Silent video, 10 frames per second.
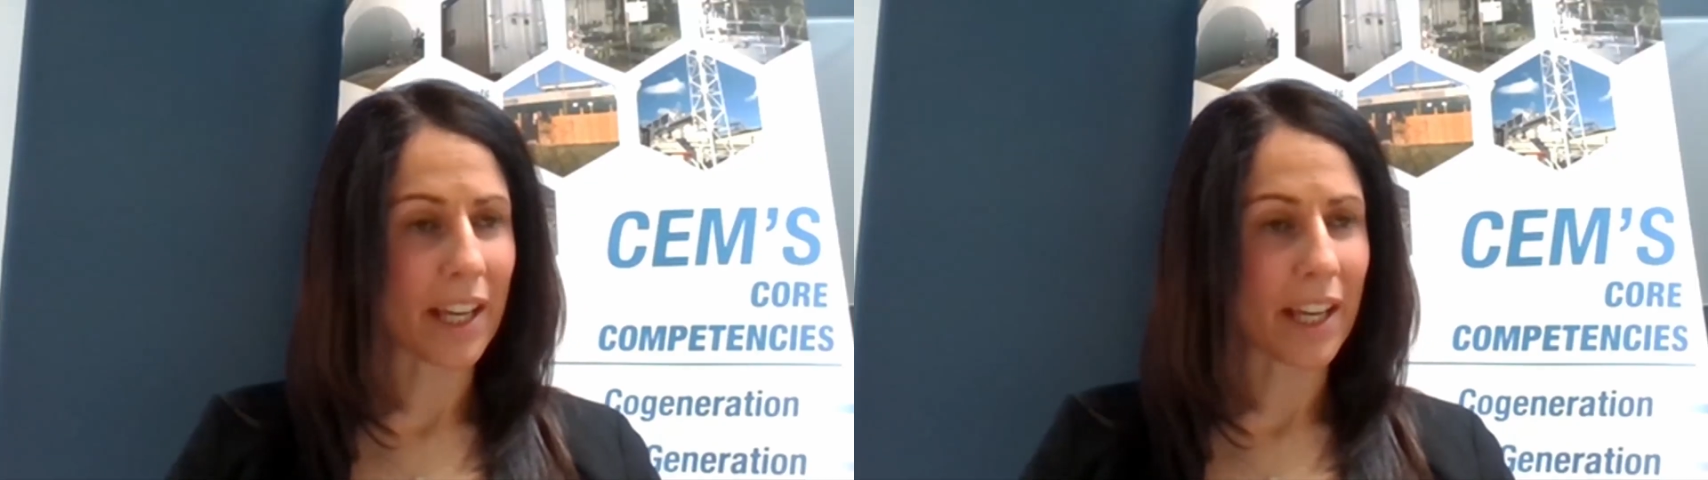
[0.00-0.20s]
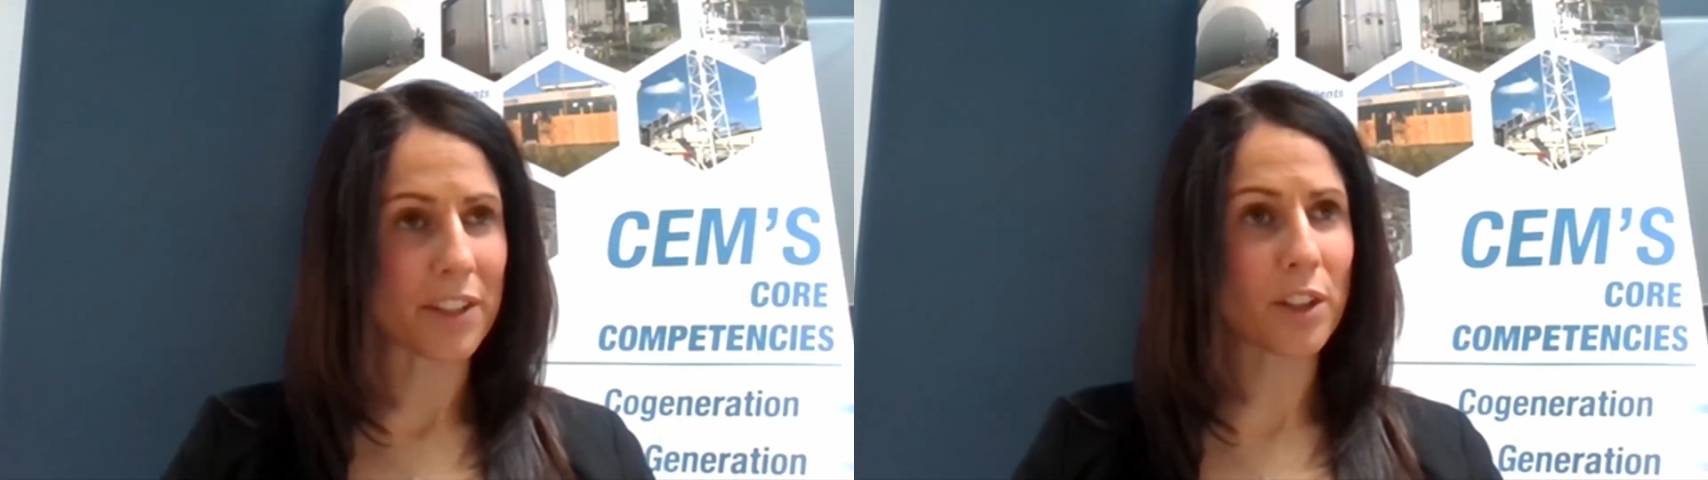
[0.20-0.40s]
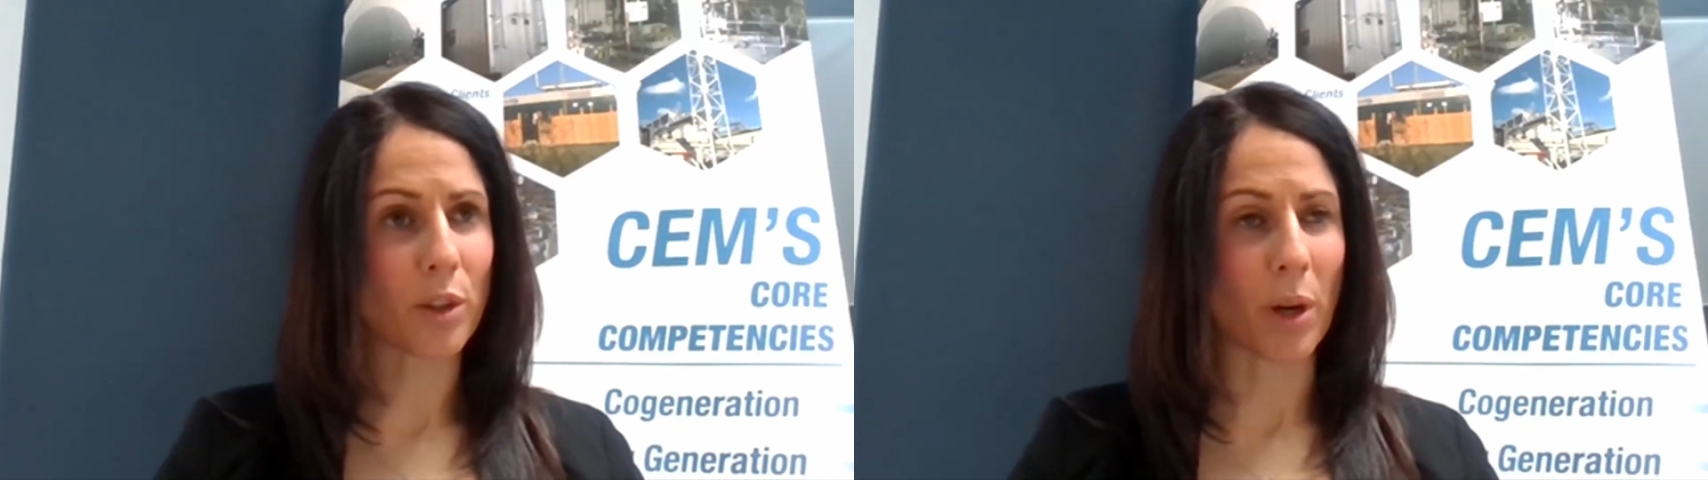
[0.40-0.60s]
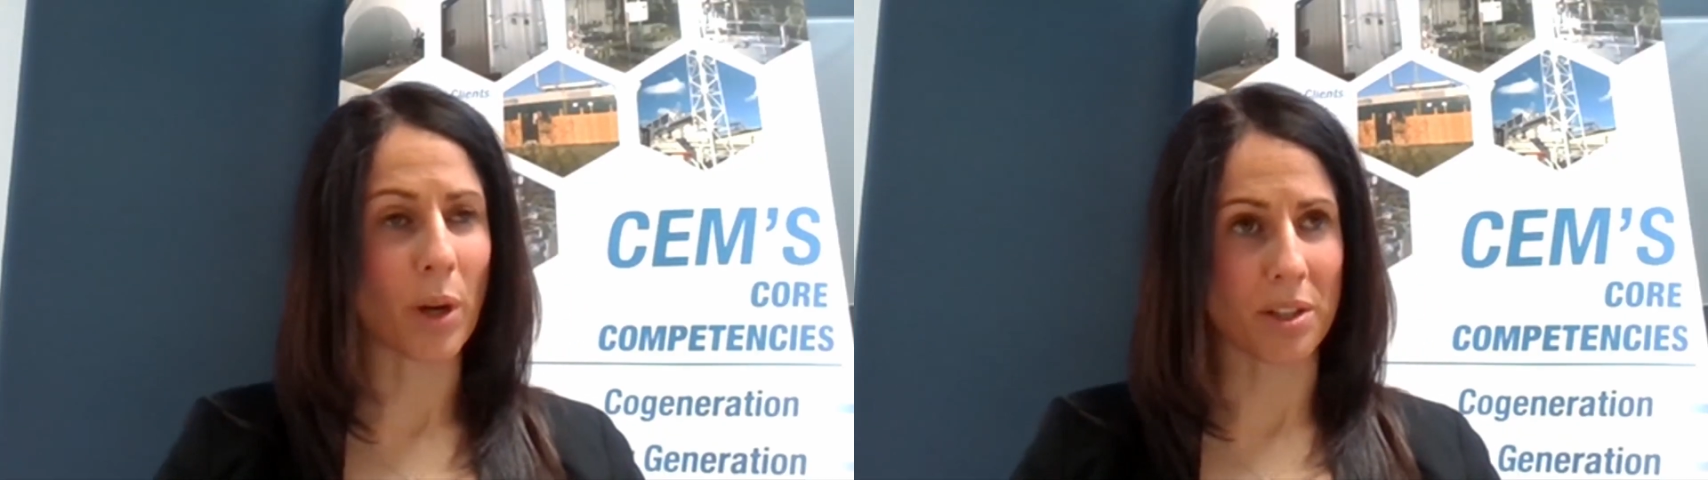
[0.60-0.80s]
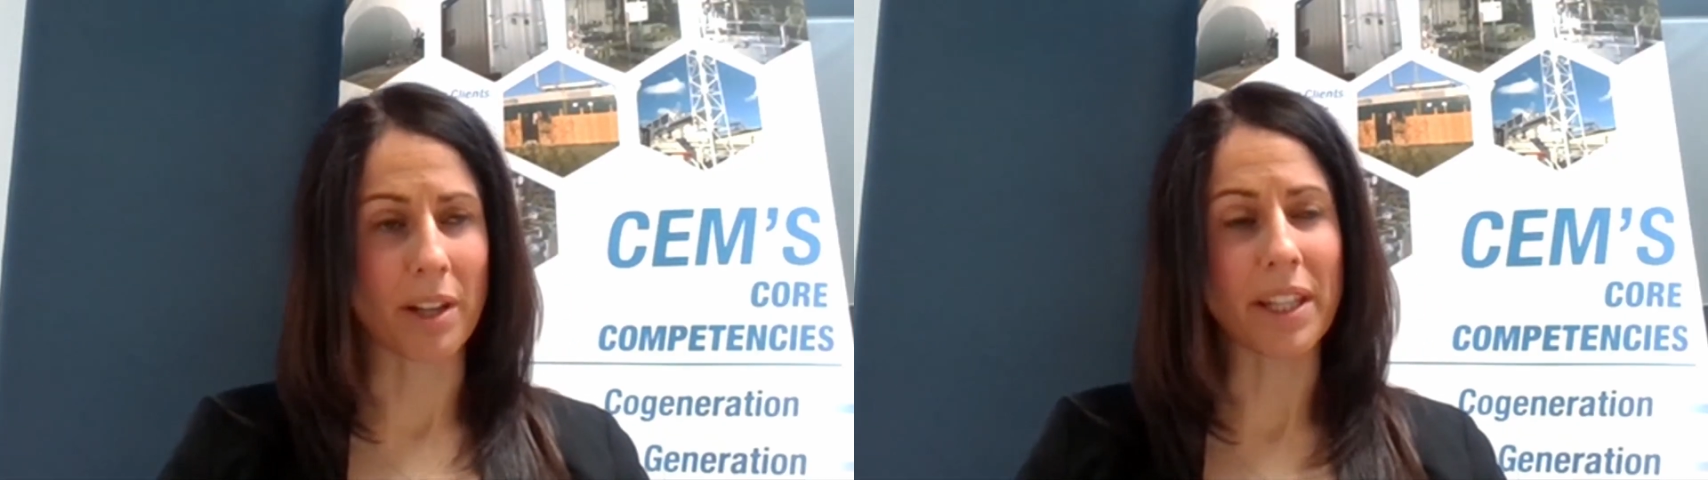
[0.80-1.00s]
Yeah, that's a good
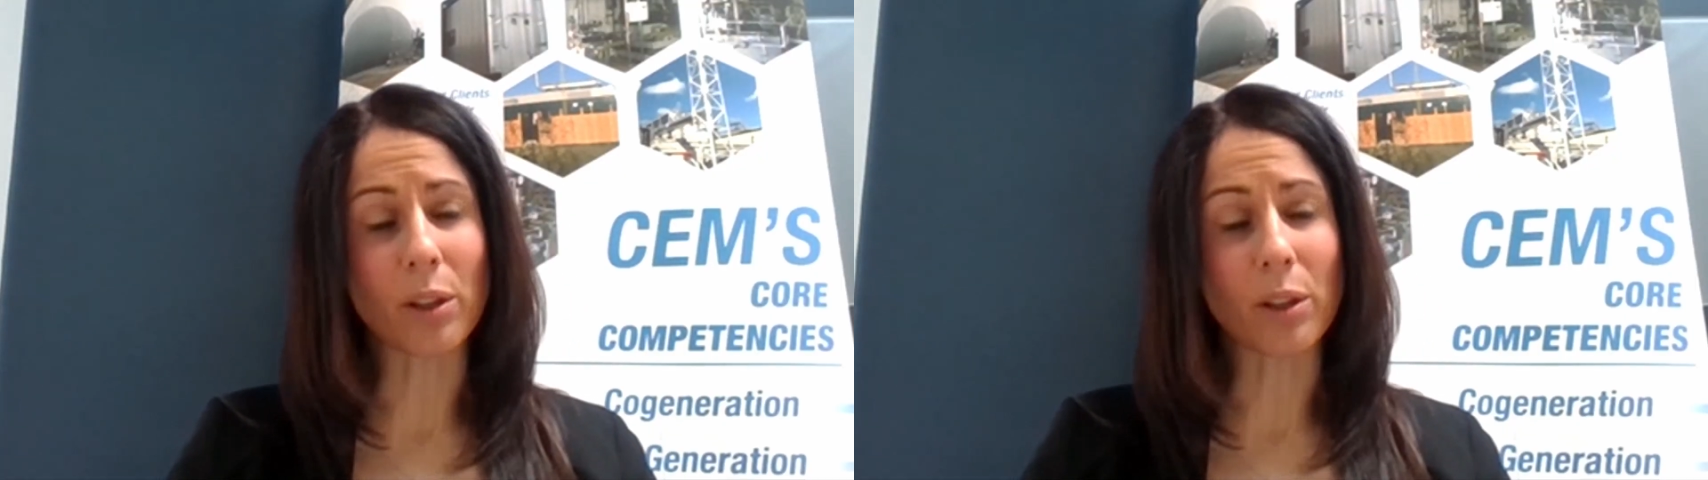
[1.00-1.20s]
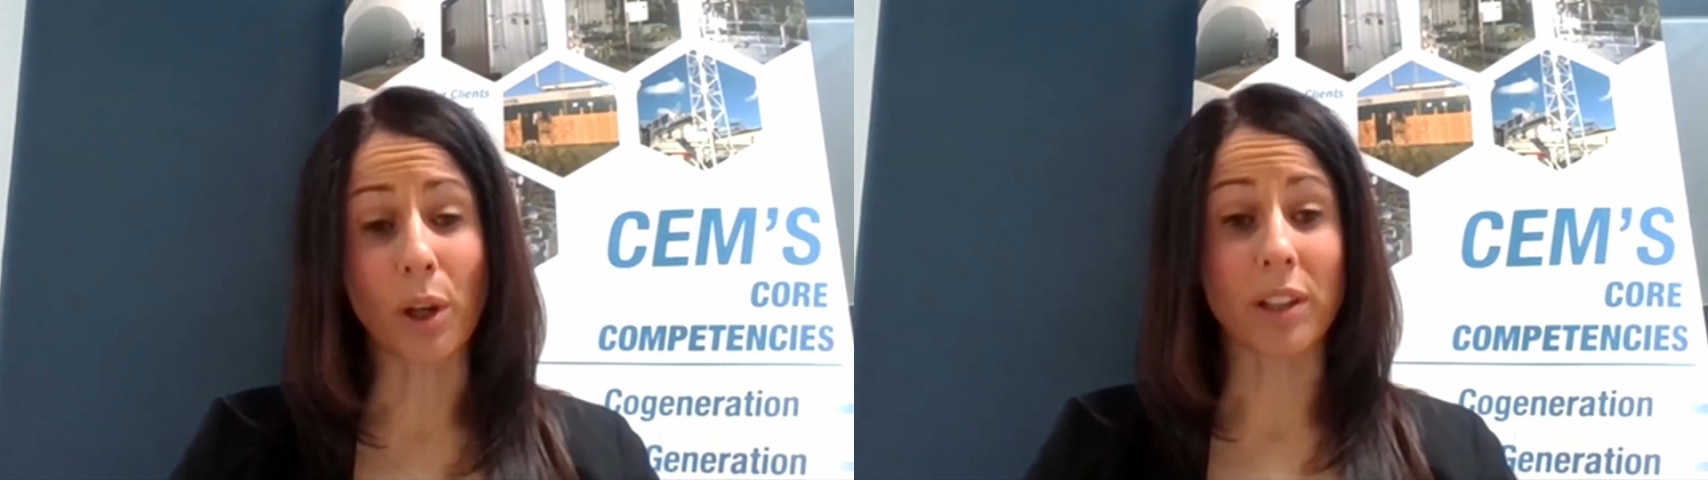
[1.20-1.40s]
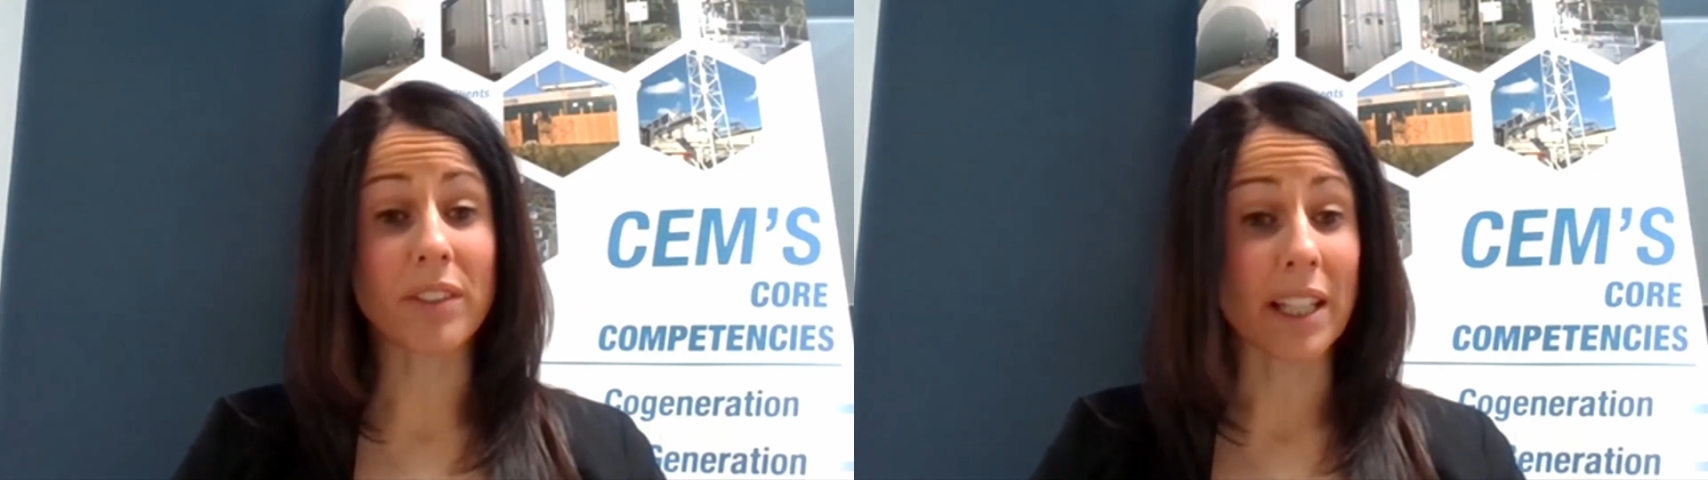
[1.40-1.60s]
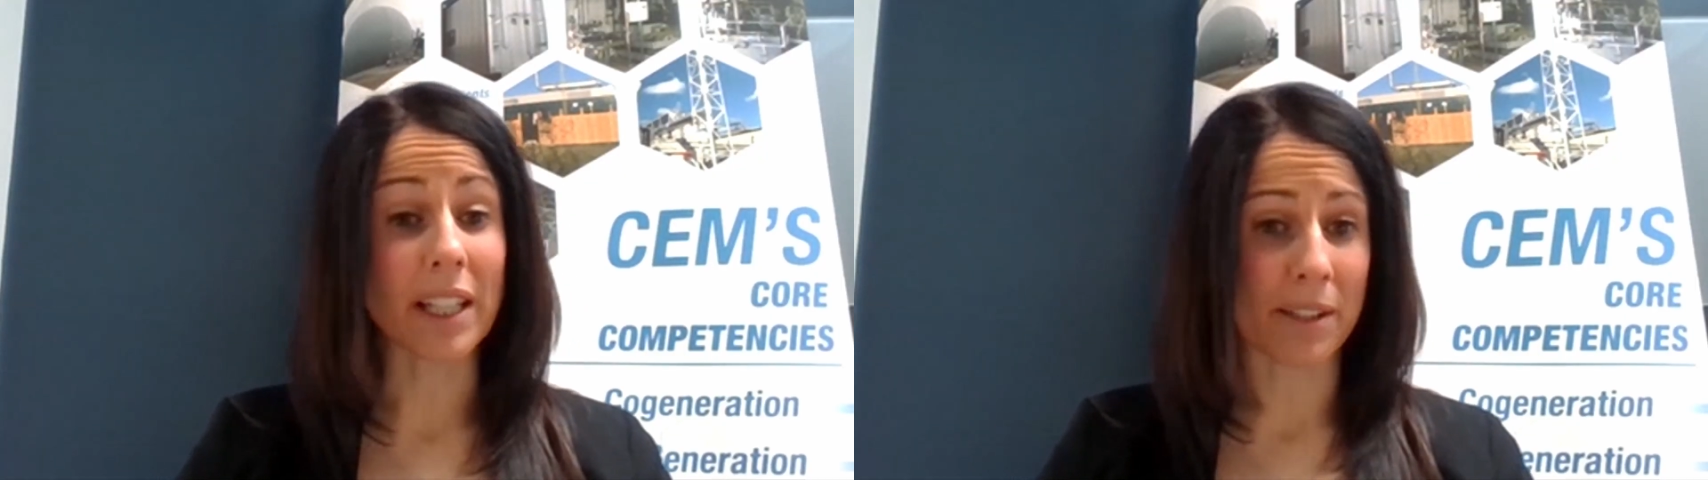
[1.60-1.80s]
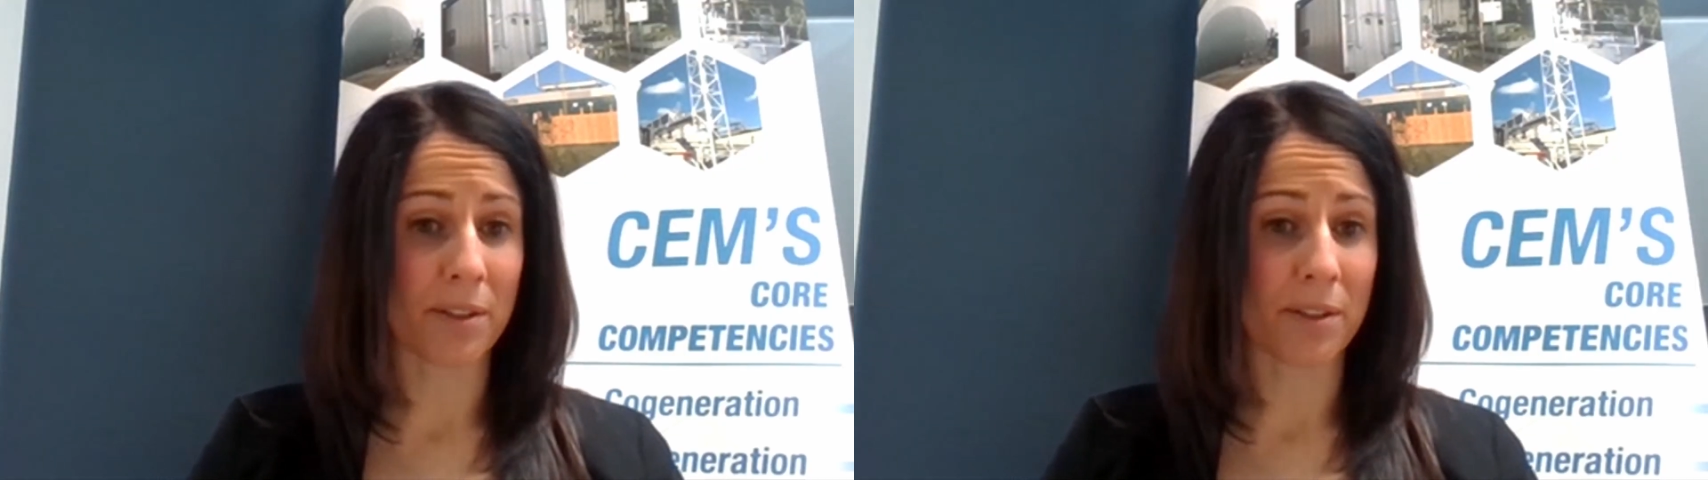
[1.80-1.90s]
question. I think a lot of that has